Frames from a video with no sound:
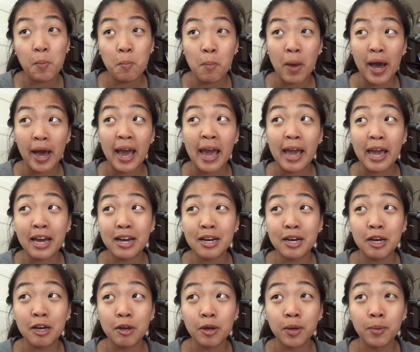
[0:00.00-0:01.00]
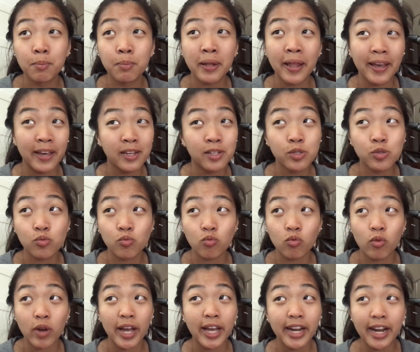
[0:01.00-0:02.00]
my plans
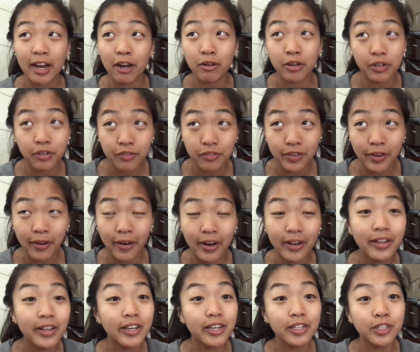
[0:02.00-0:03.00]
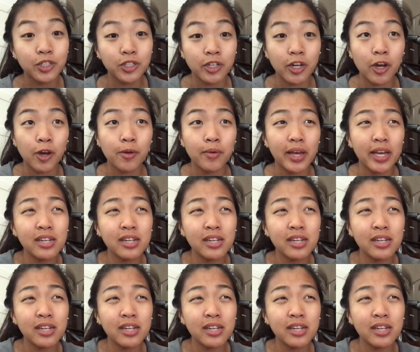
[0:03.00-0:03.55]
right out of college, you know?